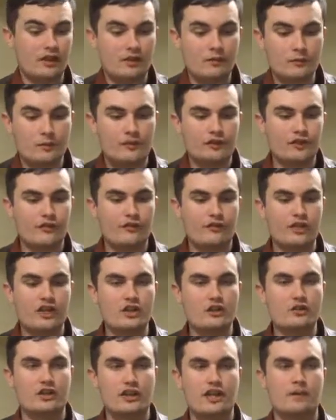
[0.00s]
with the
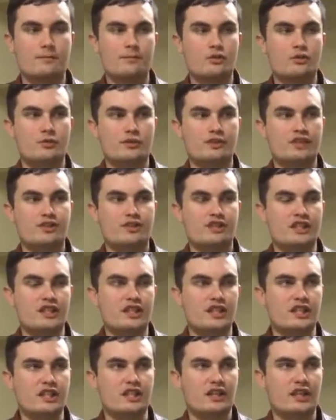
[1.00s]
video game, you would
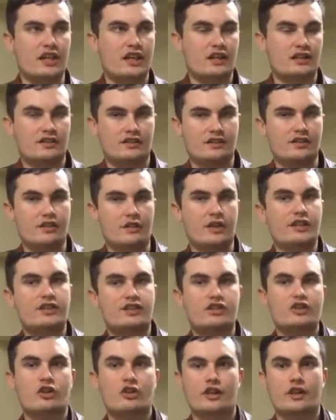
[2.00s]
see, you know, it
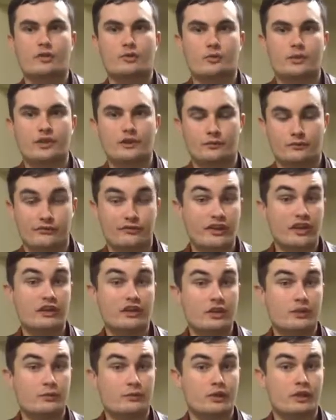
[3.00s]
started out re
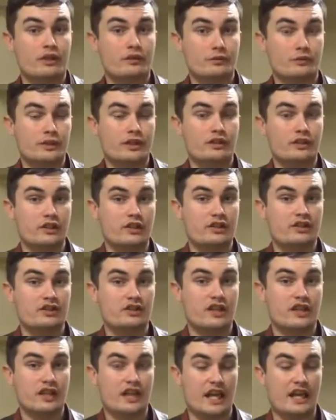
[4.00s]
very re
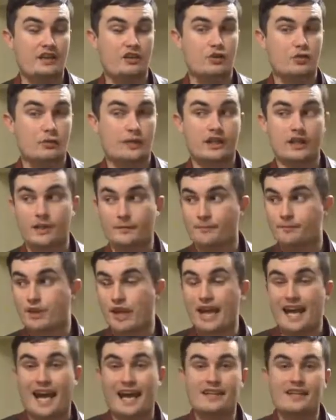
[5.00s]
realistic and gritty,
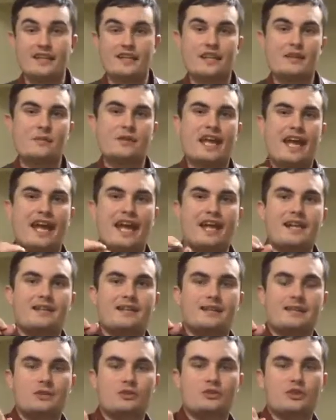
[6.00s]
and then they would add
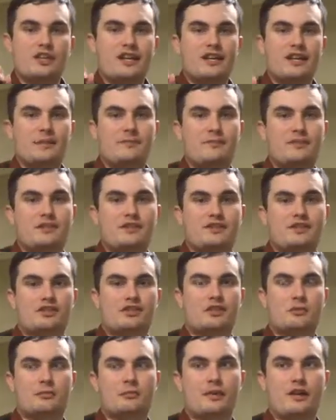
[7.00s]
little tiny bits of
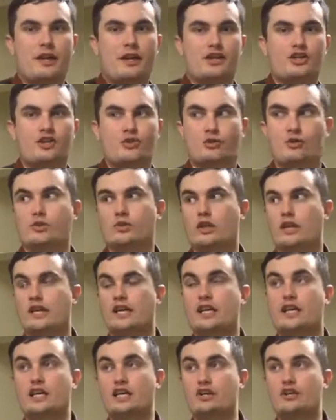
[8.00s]
supernatural,
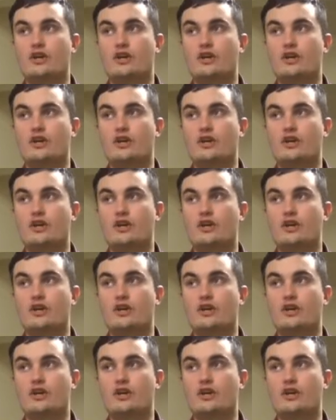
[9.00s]
like, you